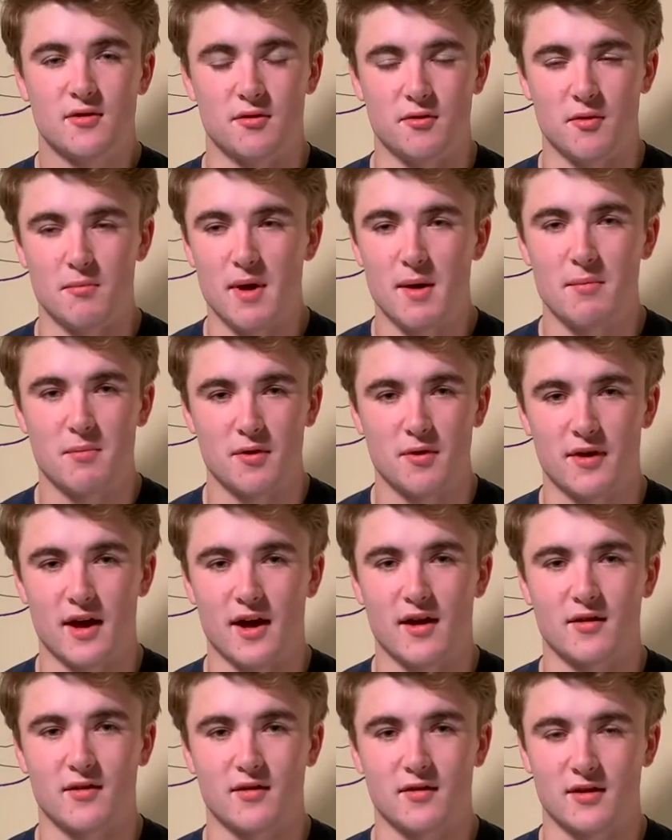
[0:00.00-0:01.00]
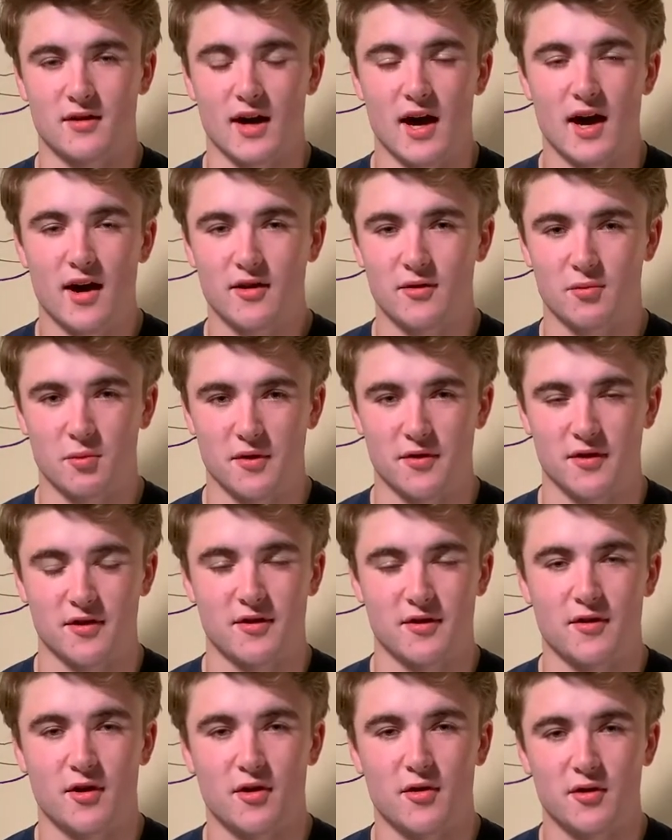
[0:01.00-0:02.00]
remember that God is with
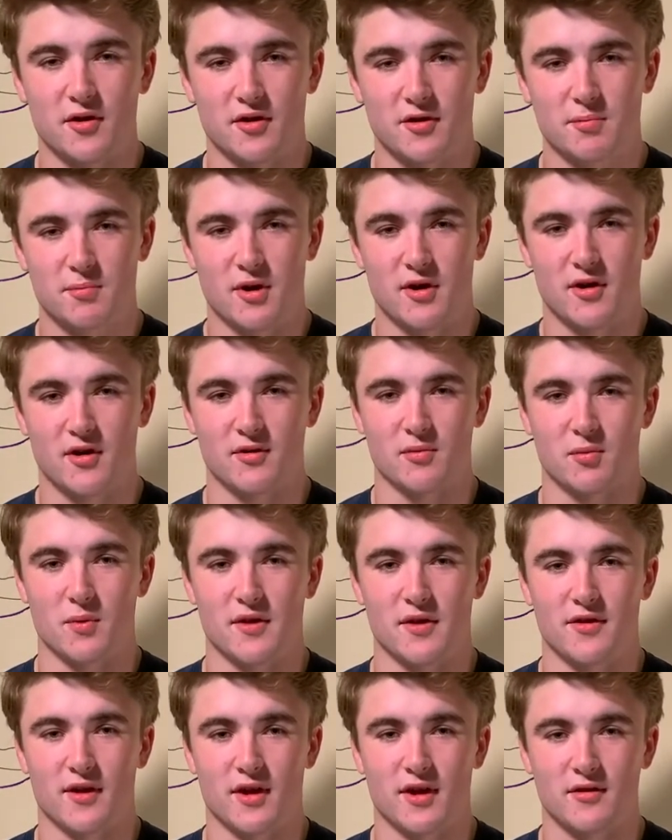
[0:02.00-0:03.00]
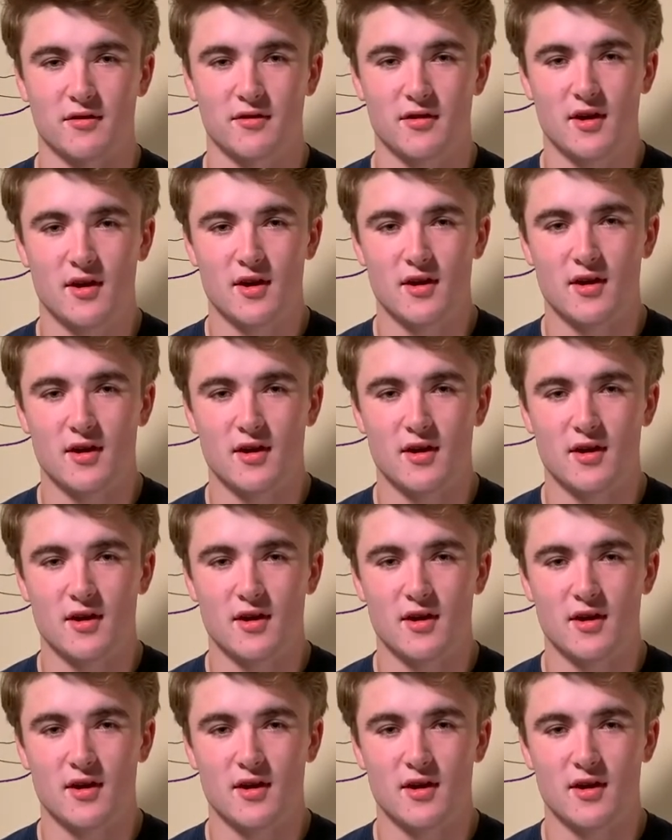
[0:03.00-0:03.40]
us and the Holy Spirit is with us